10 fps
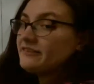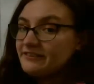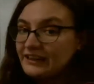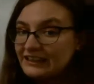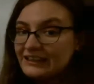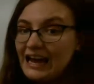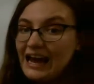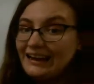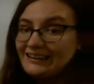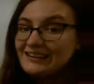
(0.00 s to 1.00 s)
fifth
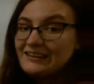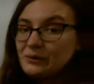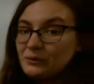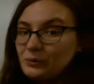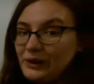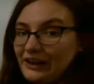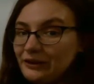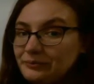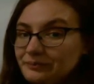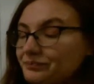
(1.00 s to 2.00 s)
as
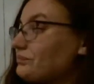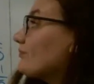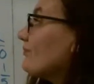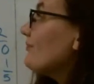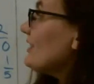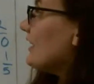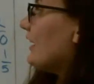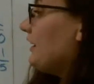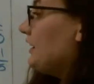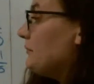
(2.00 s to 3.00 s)
well.
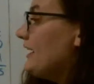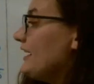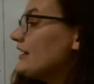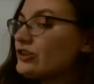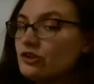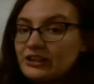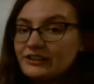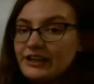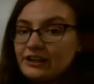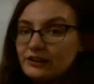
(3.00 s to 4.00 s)
Um, so
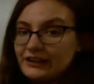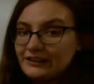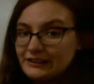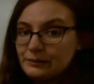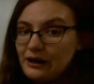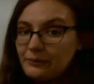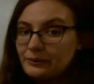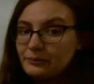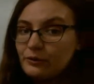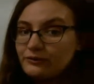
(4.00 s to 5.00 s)
let's take a look at this
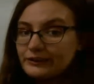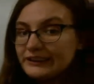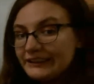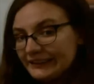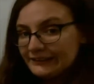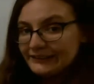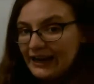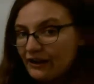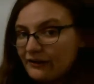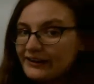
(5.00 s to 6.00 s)
problem over here
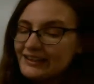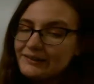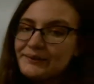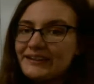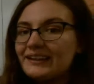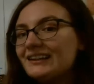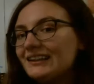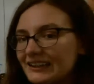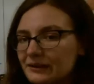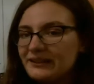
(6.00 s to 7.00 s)
now, and this one's a
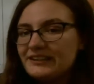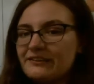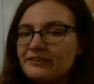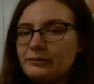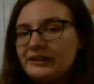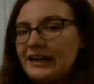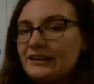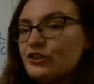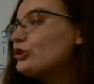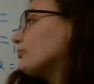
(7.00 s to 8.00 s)
little bit different, but
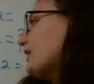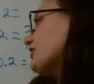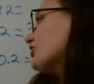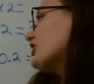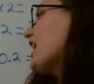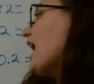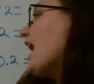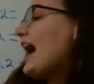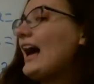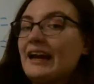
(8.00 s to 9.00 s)
not too much.
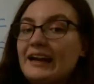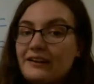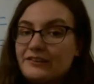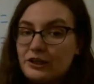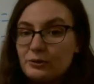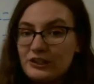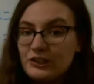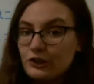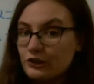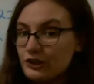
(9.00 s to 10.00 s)
I have
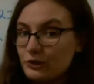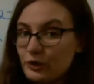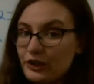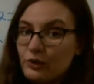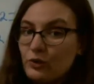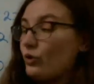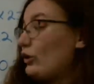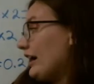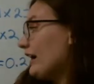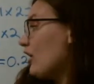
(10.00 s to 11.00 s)
0.001
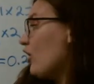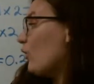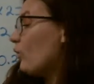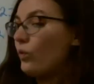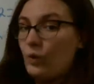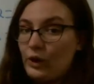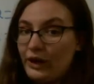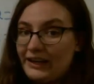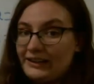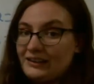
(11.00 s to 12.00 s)
or
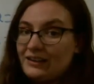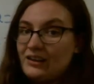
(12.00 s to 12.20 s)
1